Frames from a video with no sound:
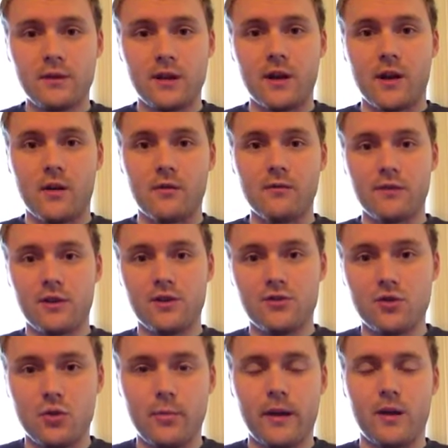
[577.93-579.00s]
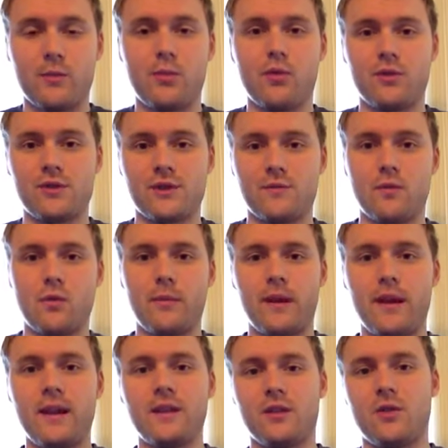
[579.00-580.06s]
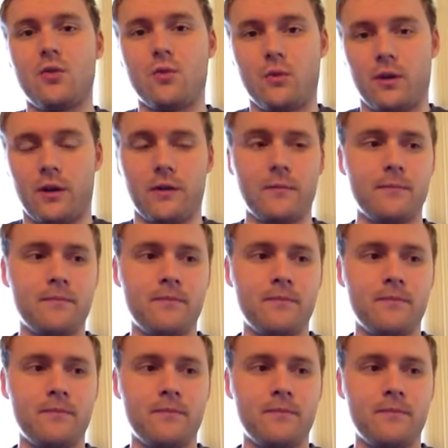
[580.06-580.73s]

the control panel portion won't be in the corner,